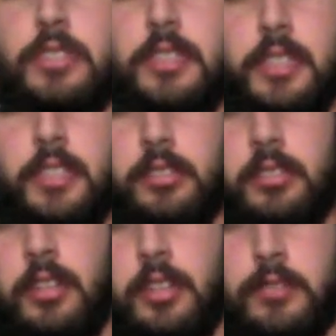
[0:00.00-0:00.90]
Ciel
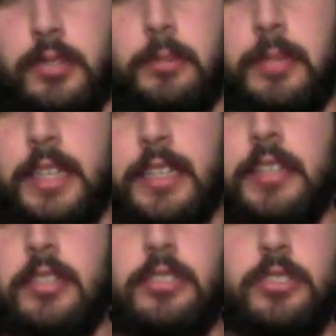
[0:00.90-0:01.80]
out of Quebec,
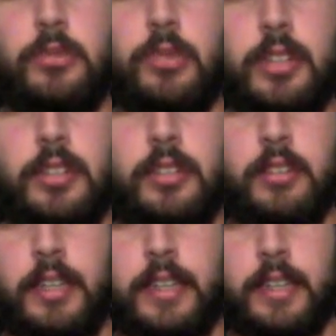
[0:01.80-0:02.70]
Do One.
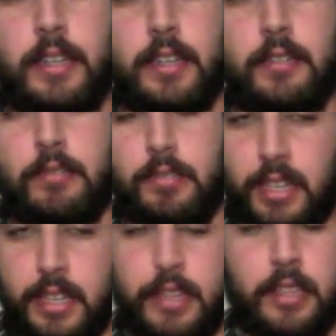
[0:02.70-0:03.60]
I
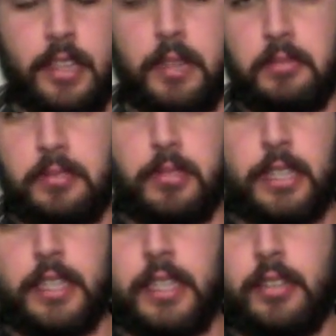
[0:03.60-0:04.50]
forget the name of it right
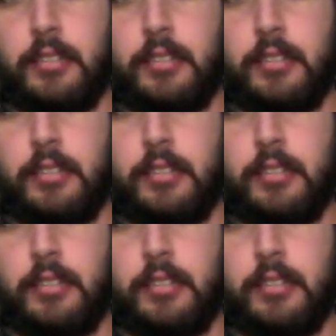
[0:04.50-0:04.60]
now,